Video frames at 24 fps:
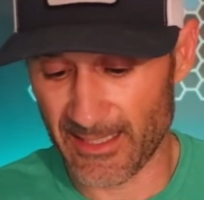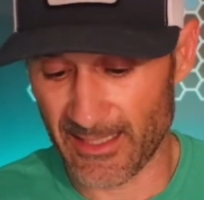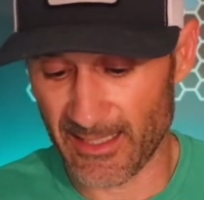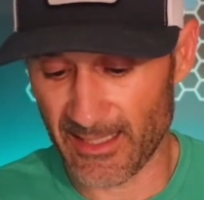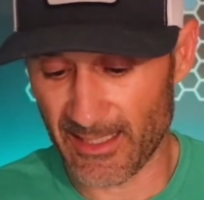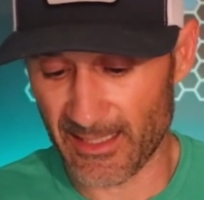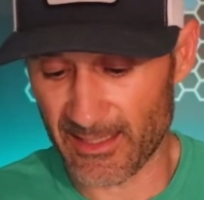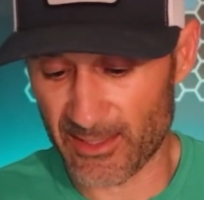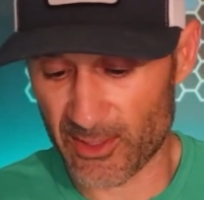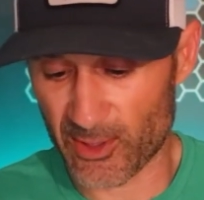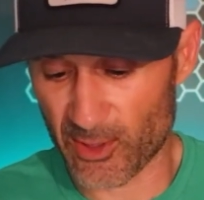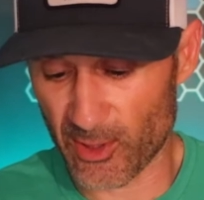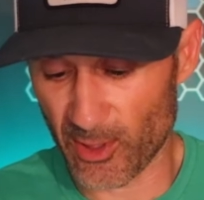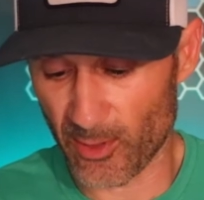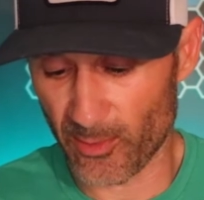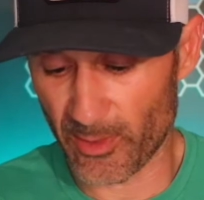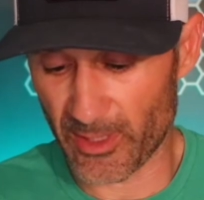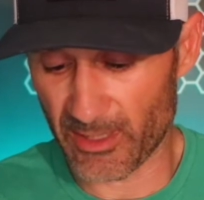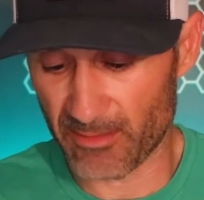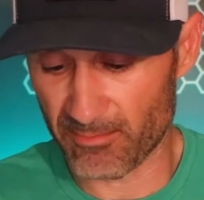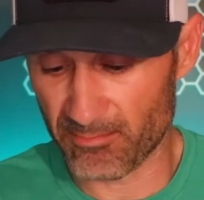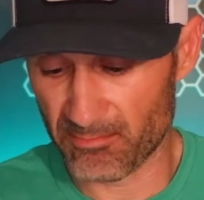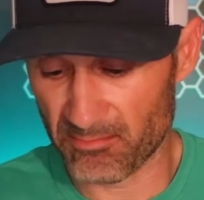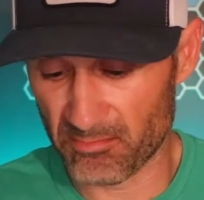and it's
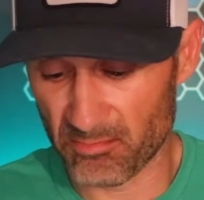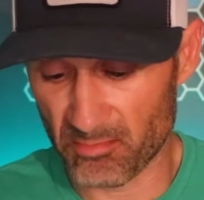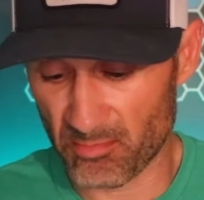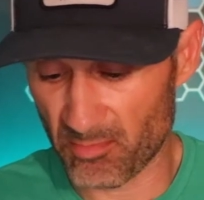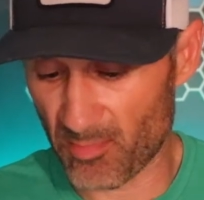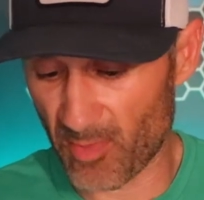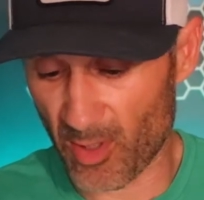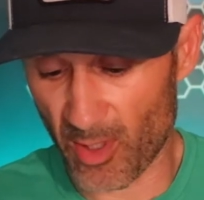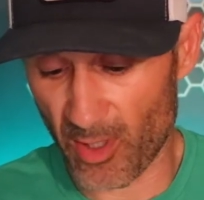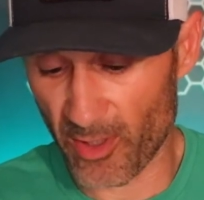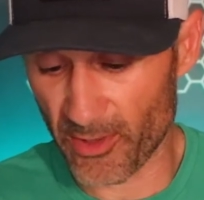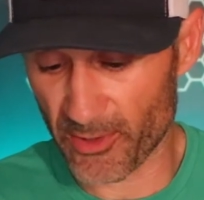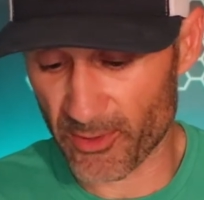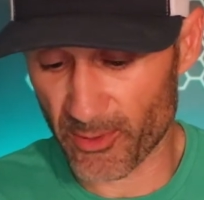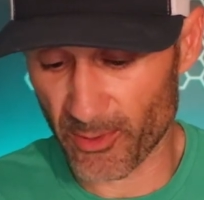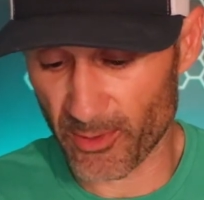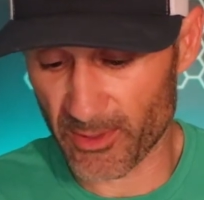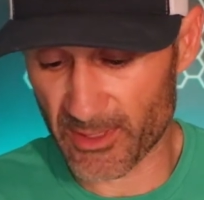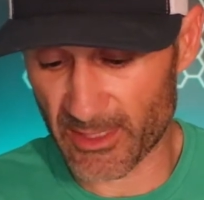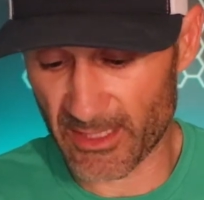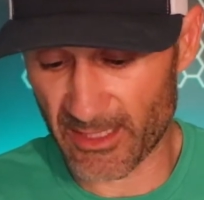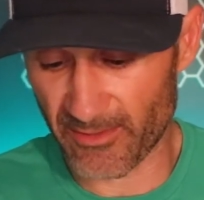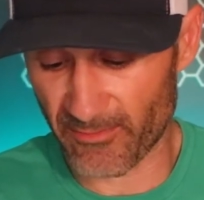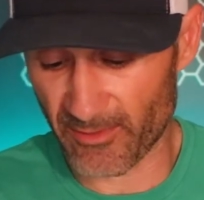showing all
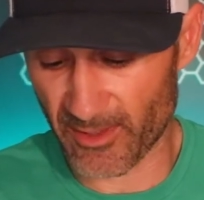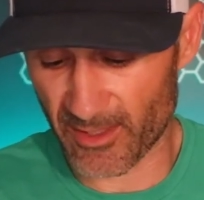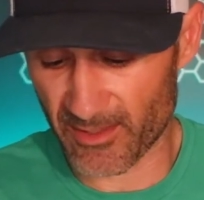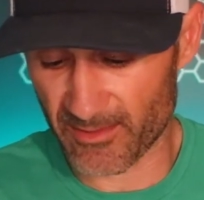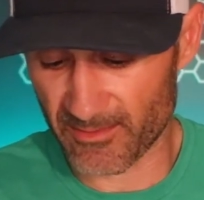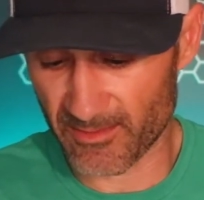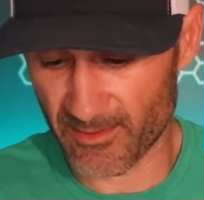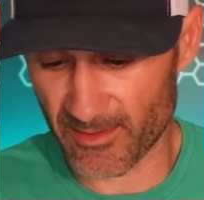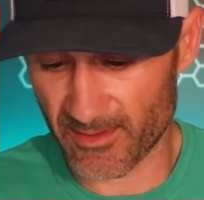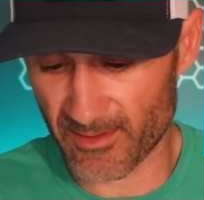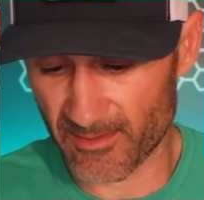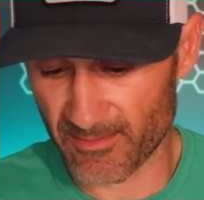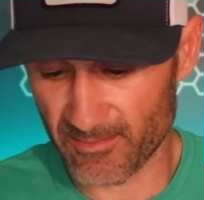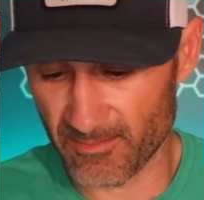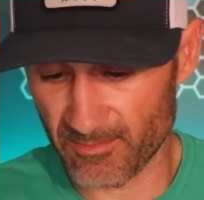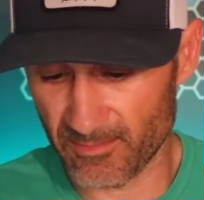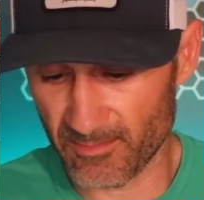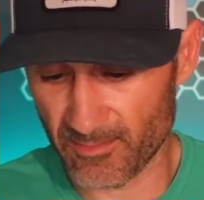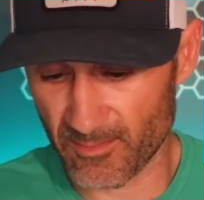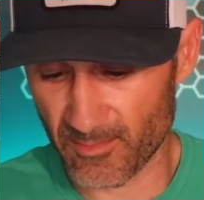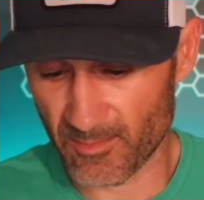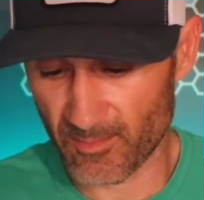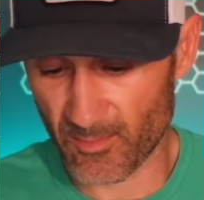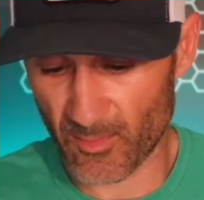sorts of different
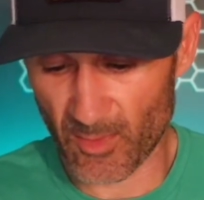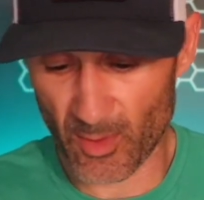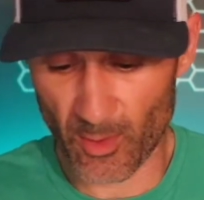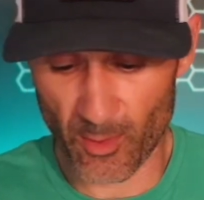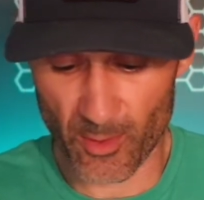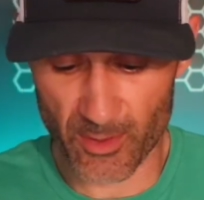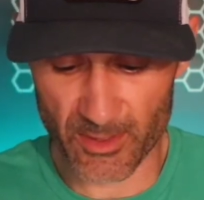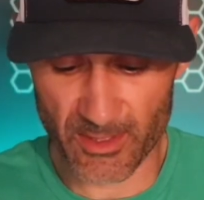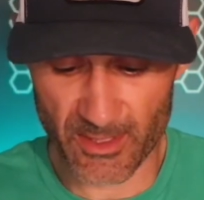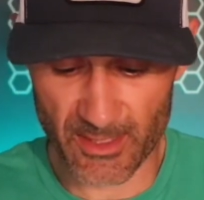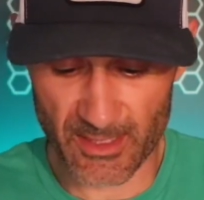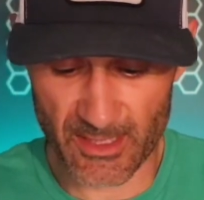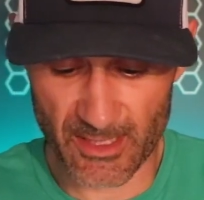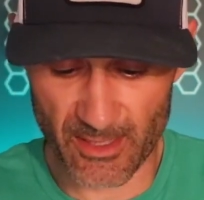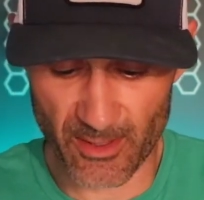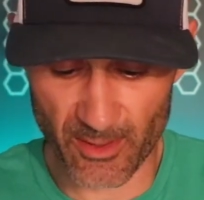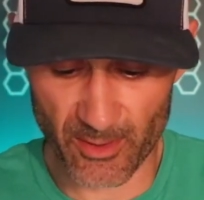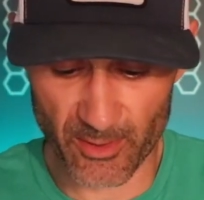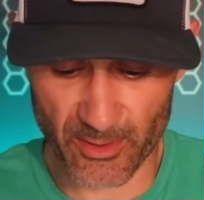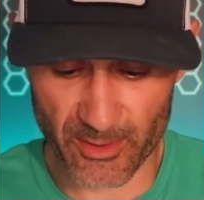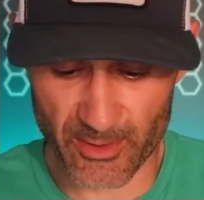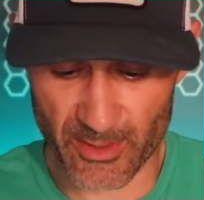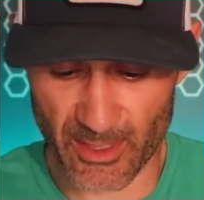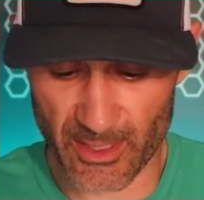courses here.
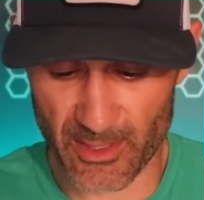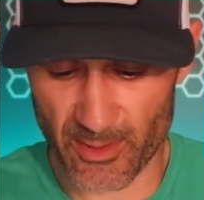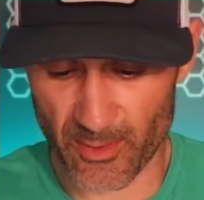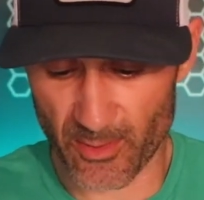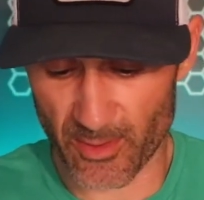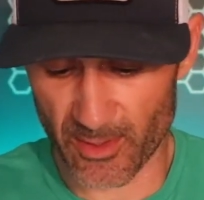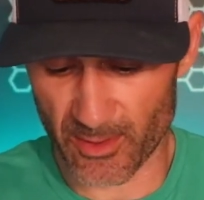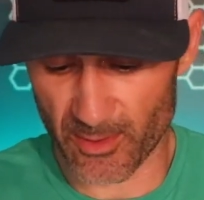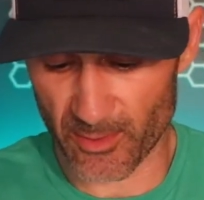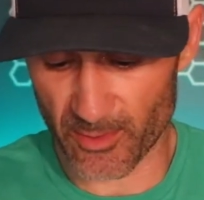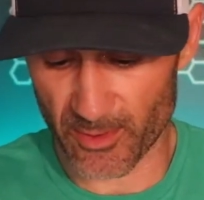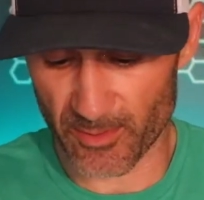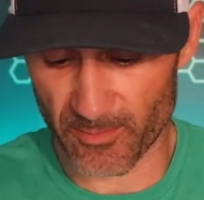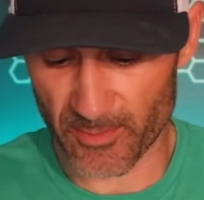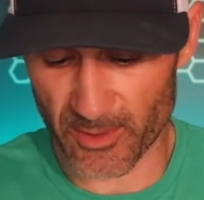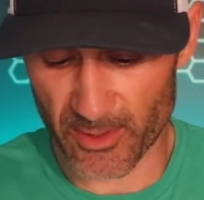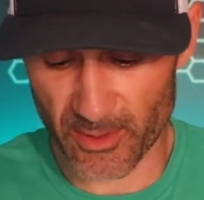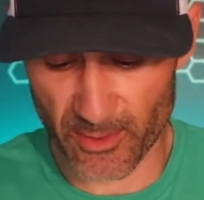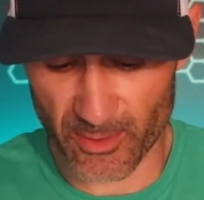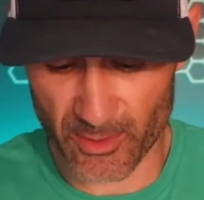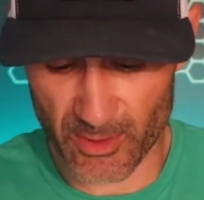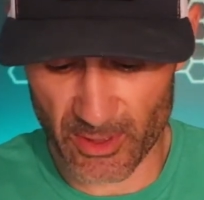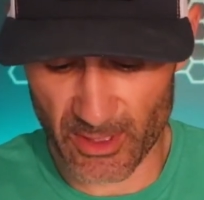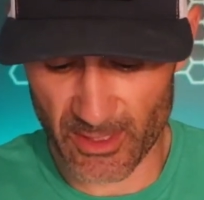It looks like you can do some
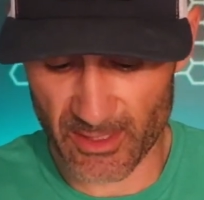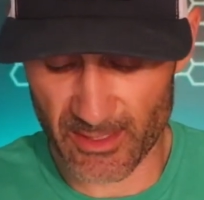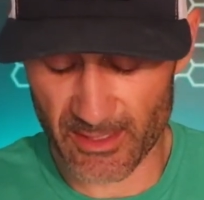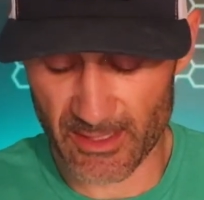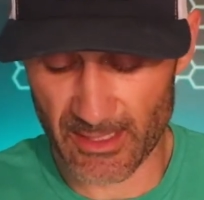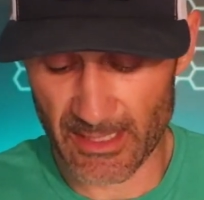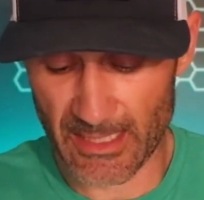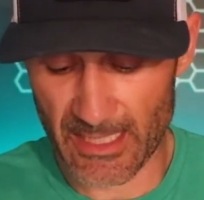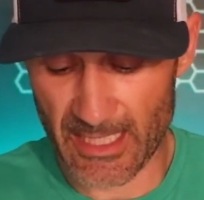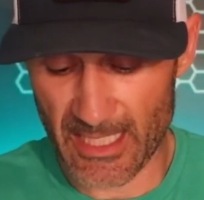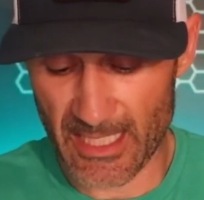searches.